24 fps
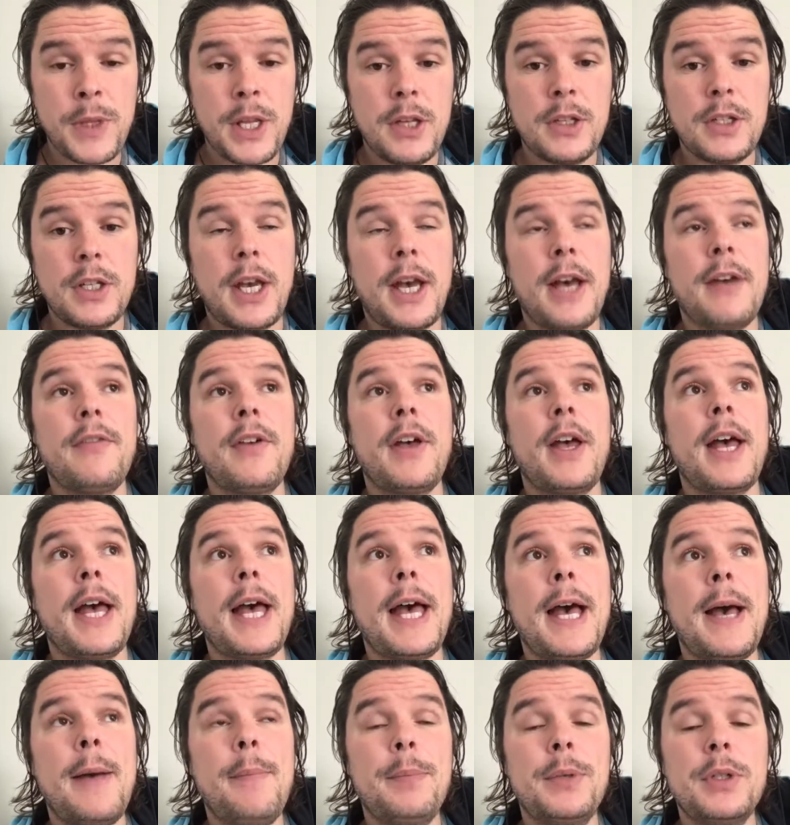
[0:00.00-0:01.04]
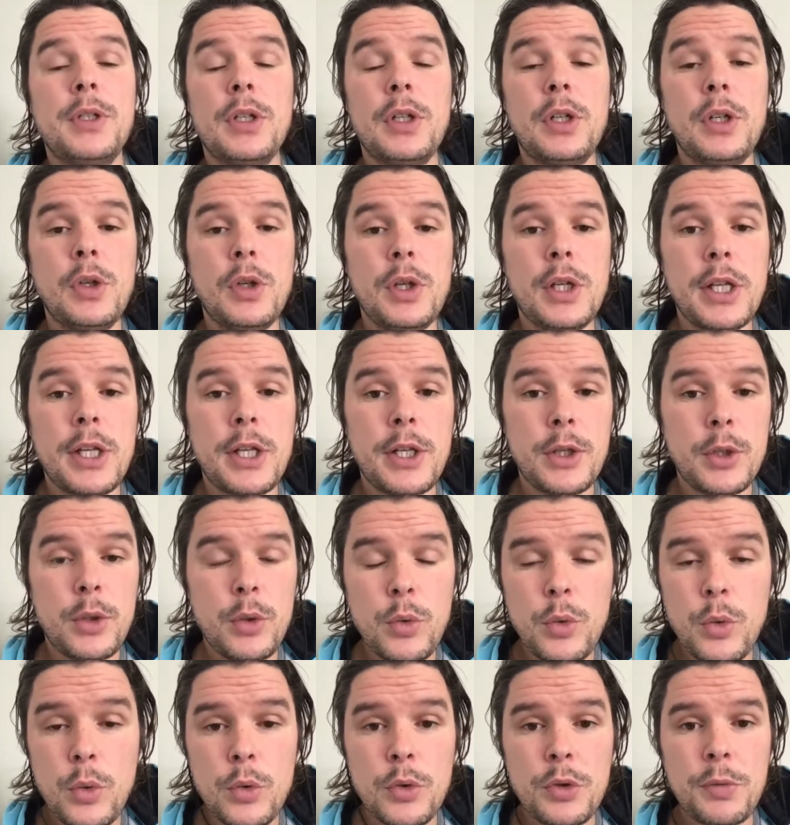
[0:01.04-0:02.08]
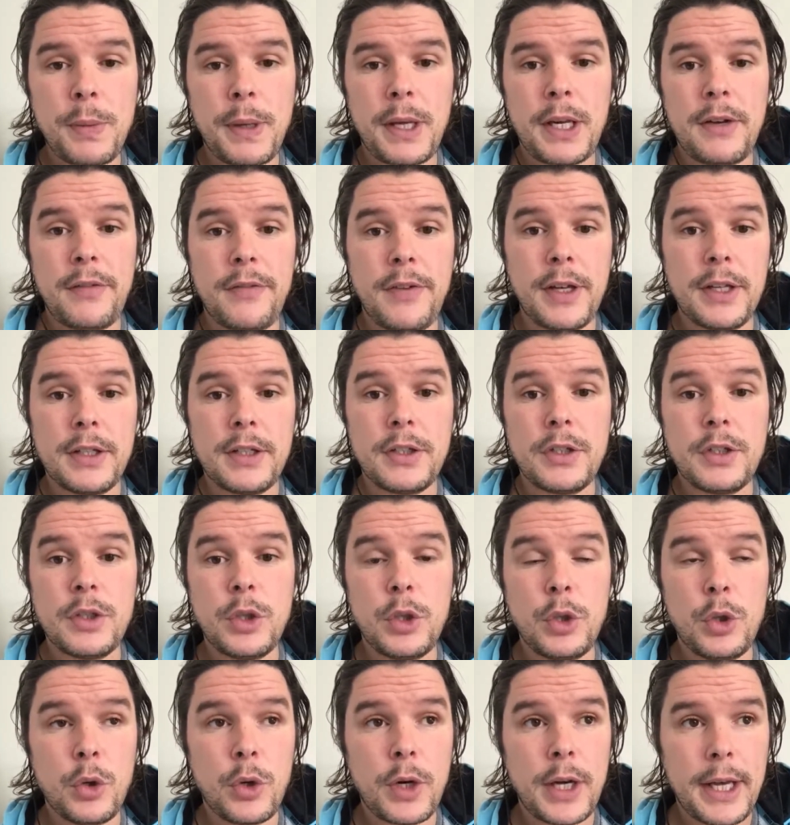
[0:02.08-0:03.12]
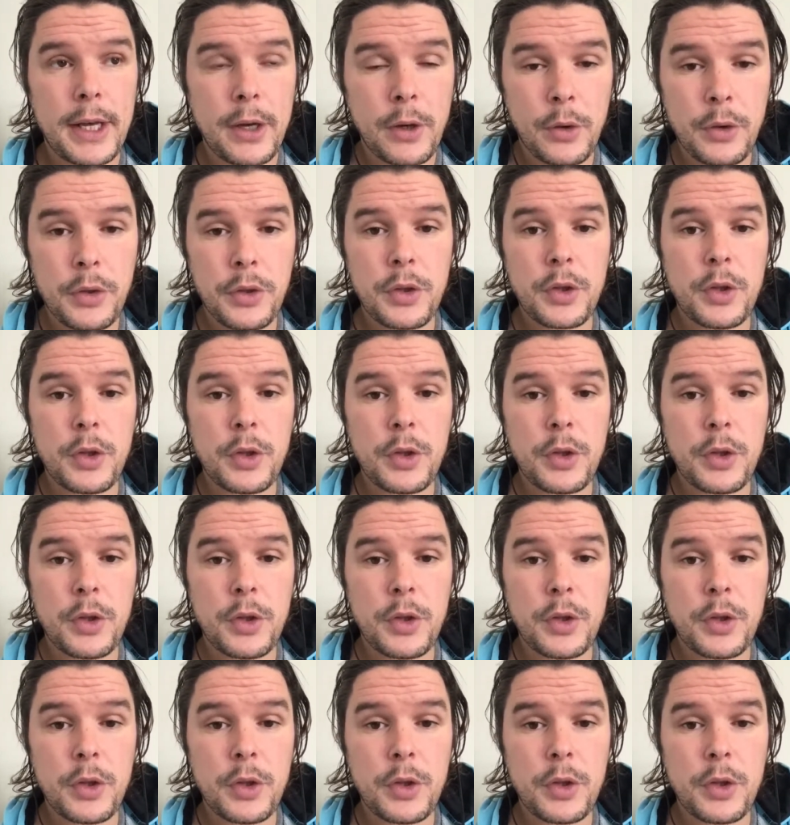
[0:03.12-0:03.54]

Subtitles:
to have absolutely huge benefits to your health,